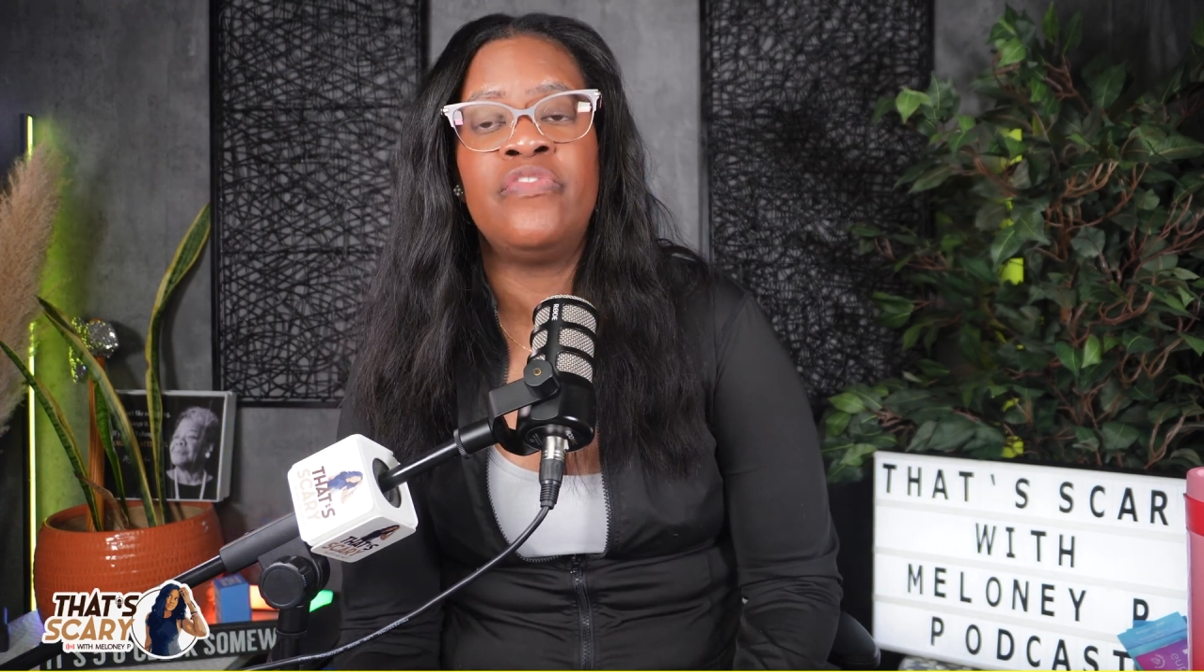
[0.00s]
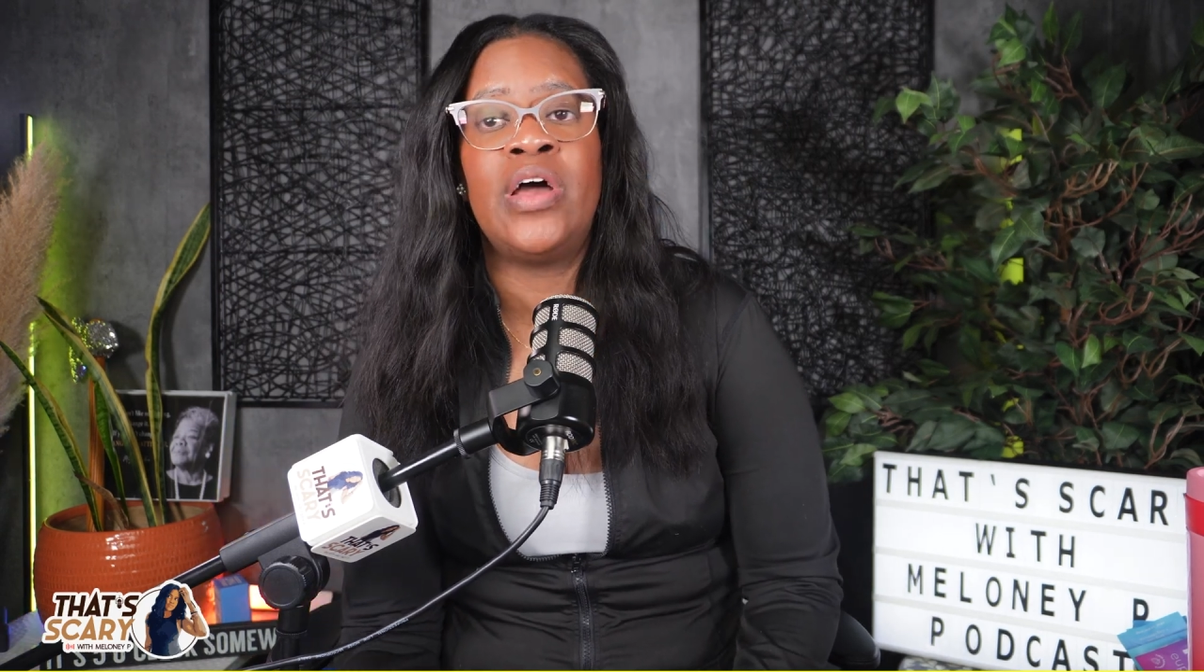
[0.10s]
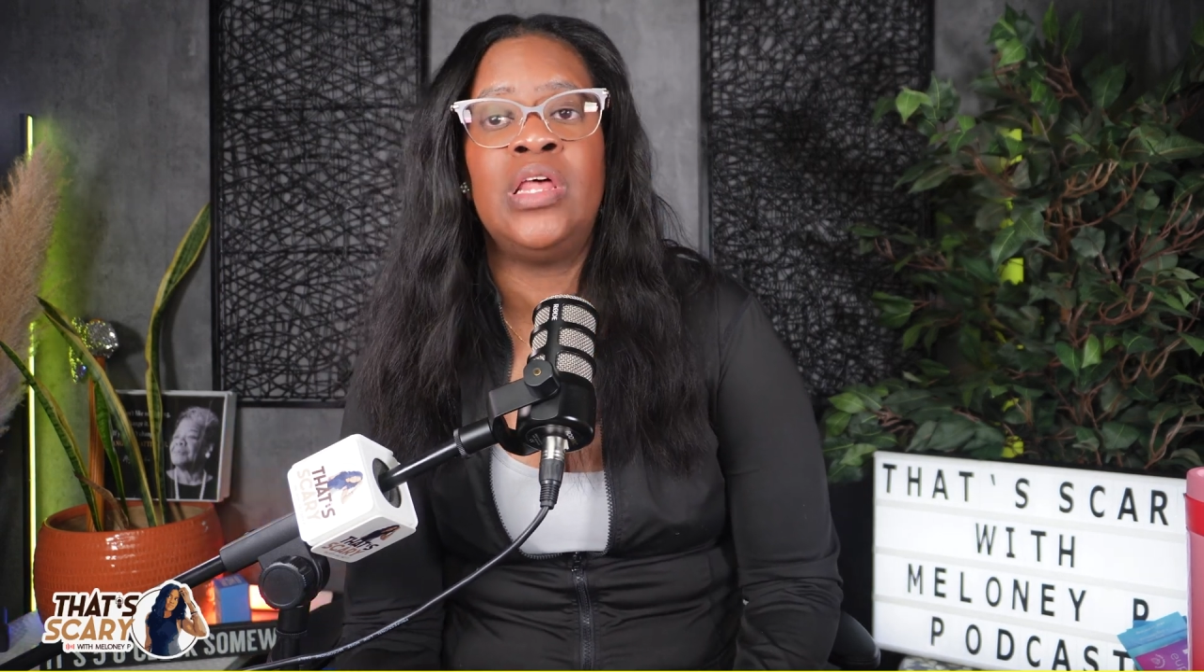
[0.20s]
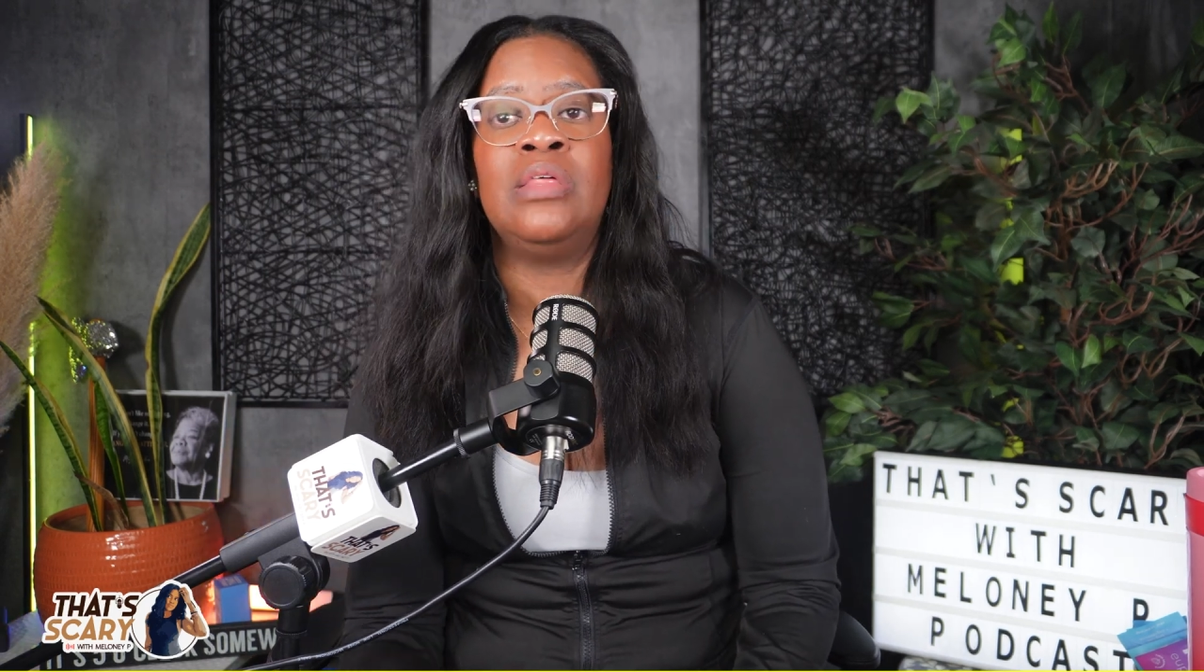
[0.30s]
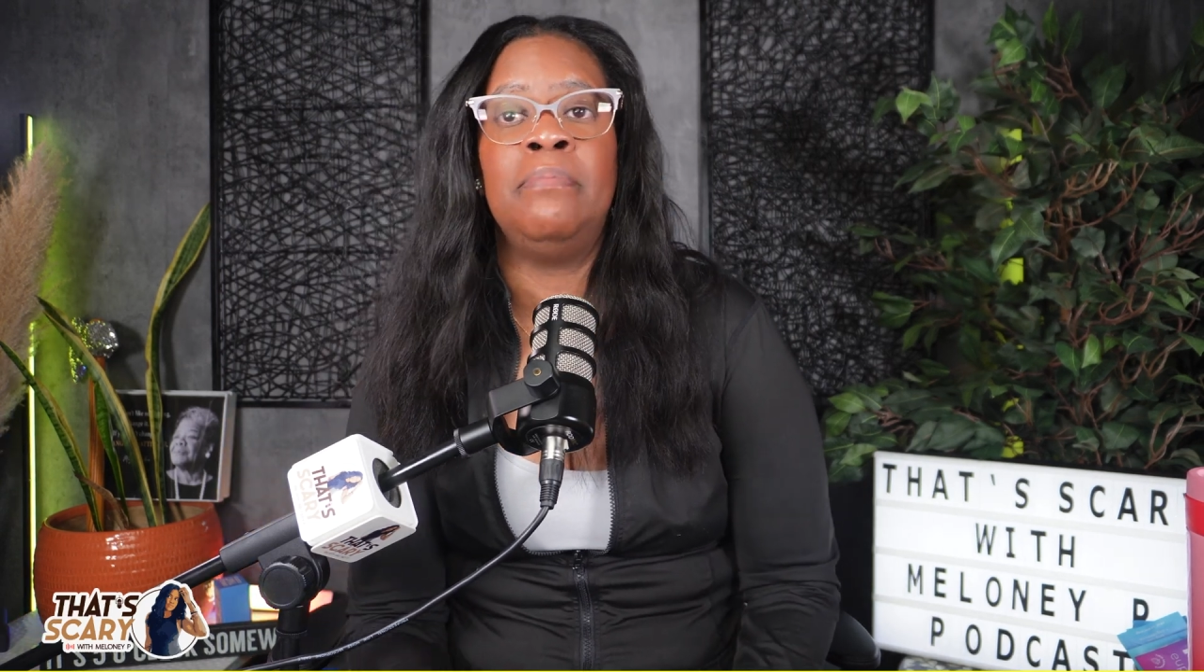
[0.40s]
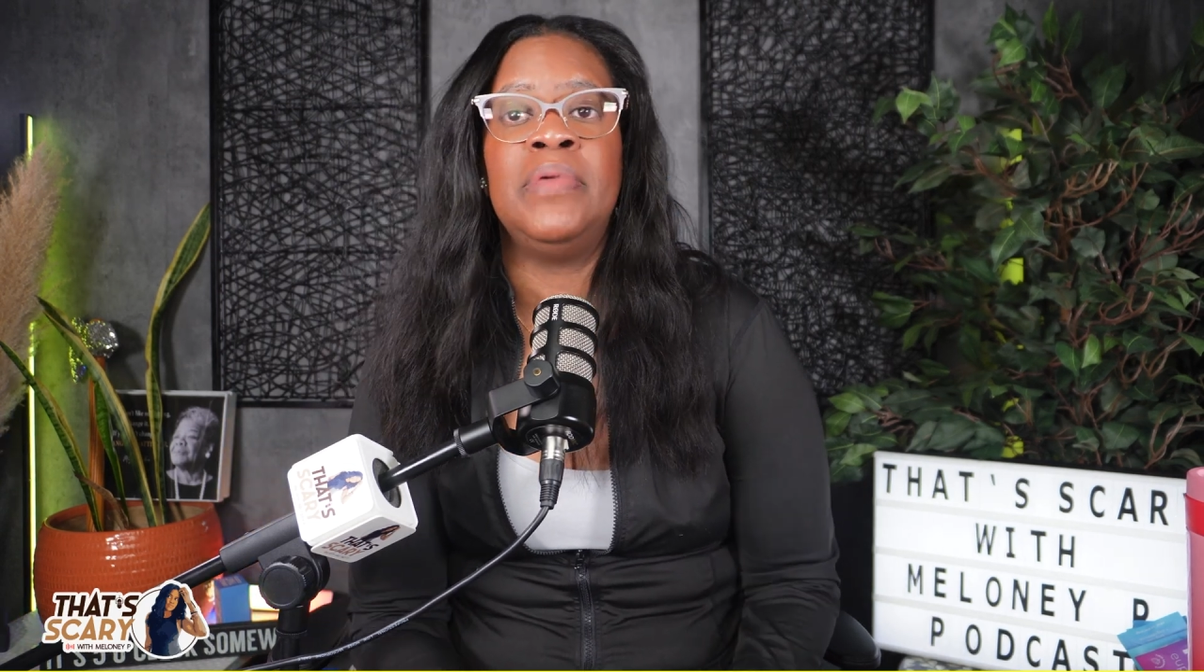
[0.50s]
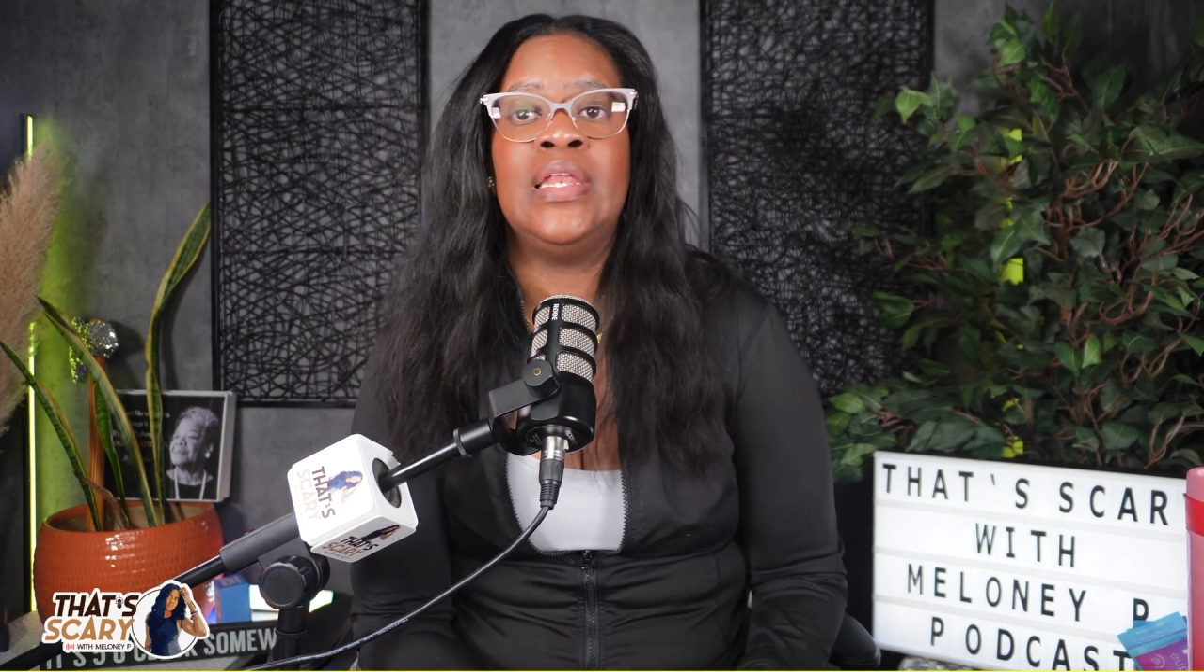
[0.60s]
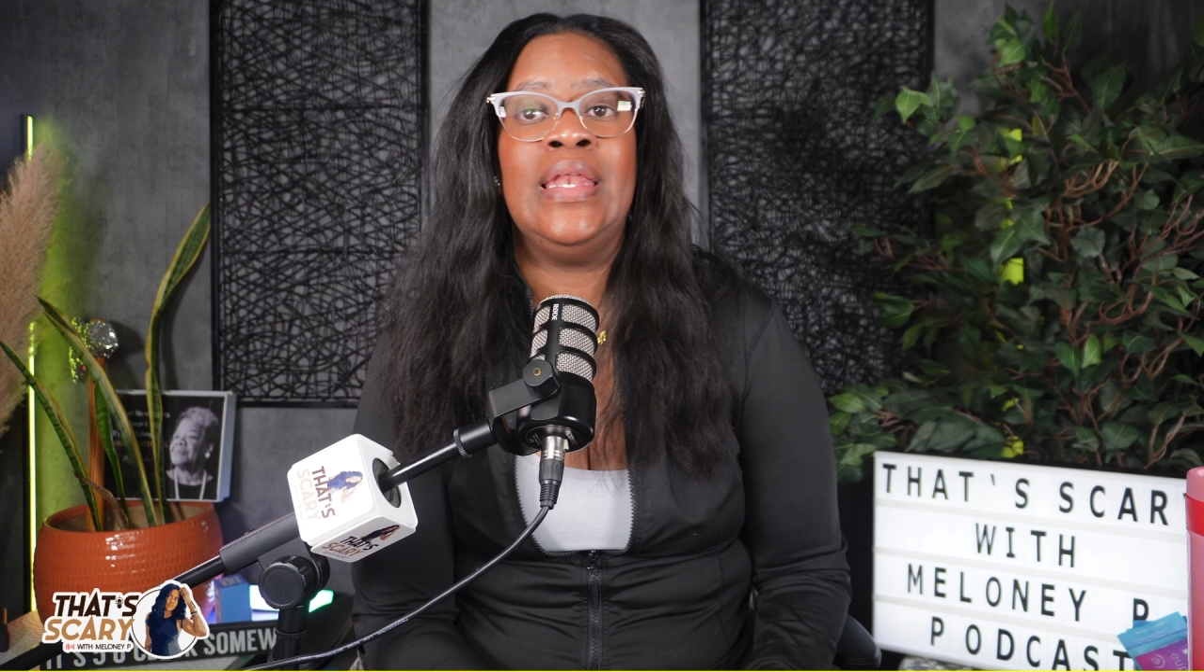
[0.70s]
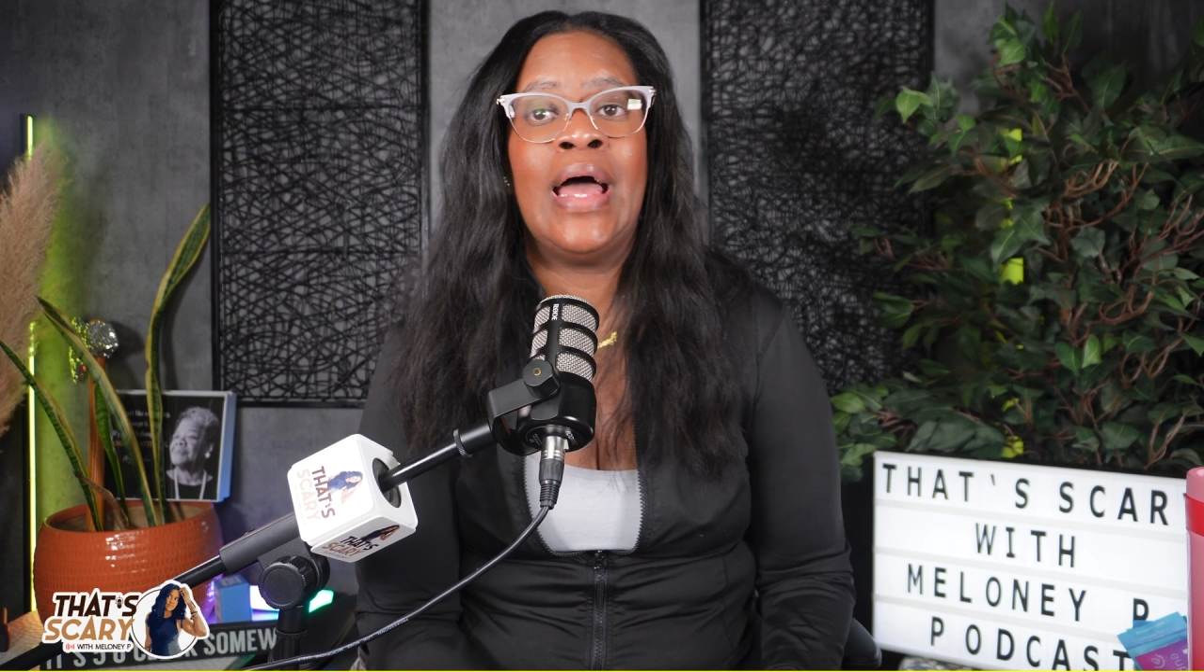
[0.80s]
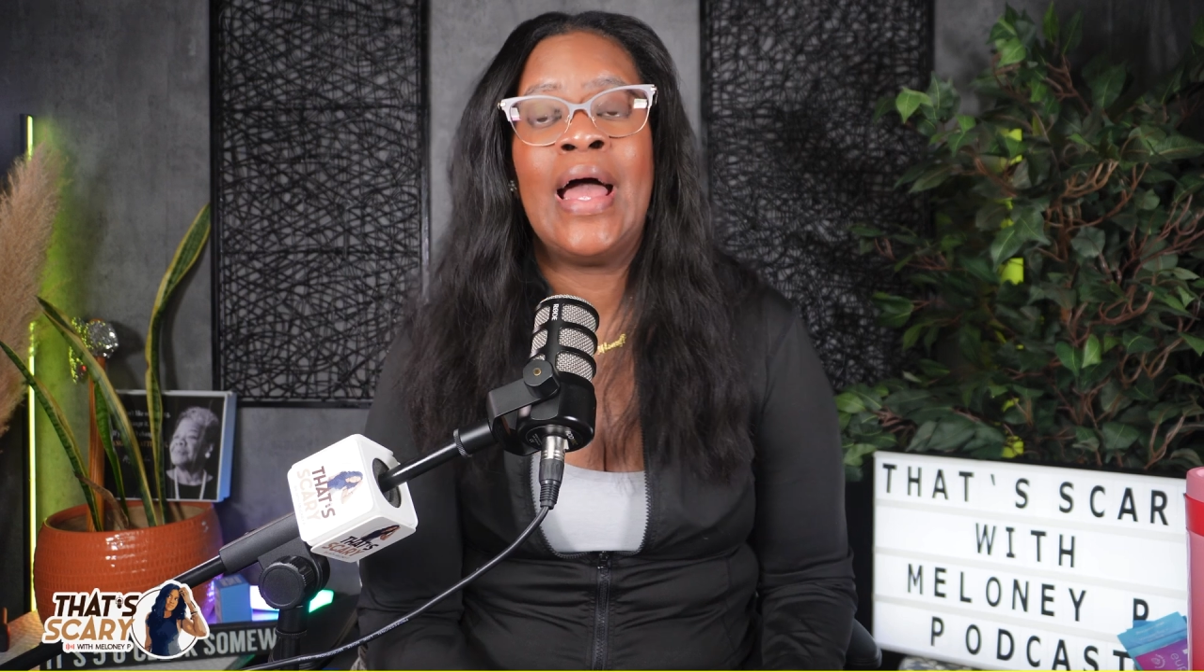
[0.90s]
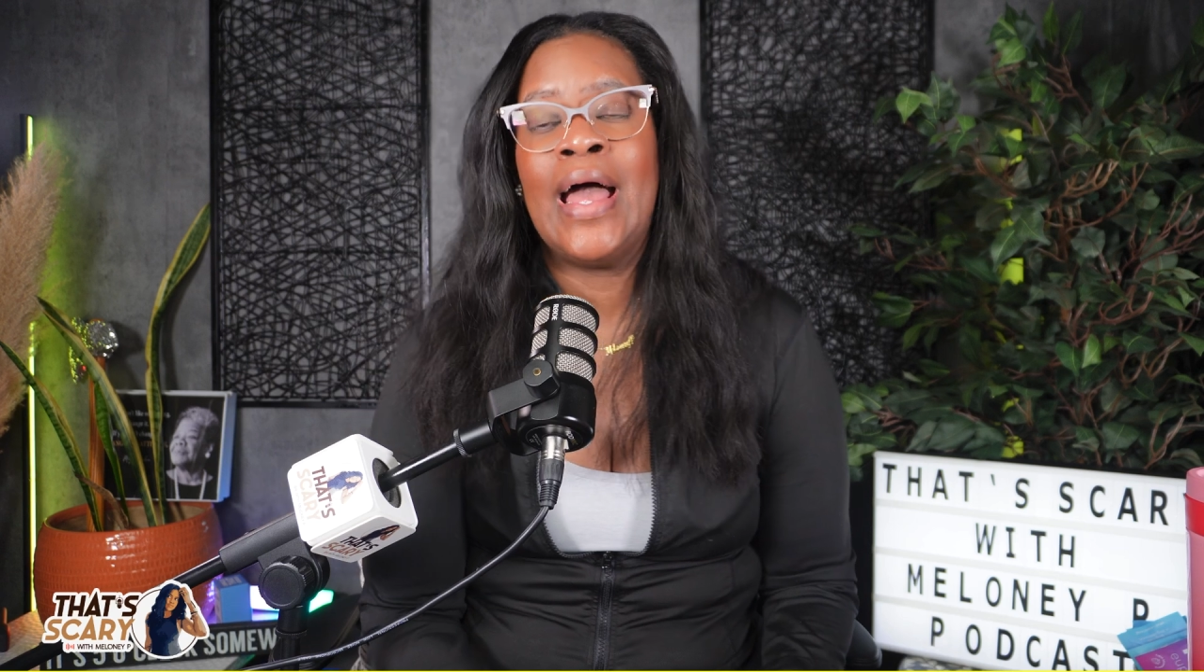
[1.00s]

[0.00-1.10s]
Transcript: finding the men not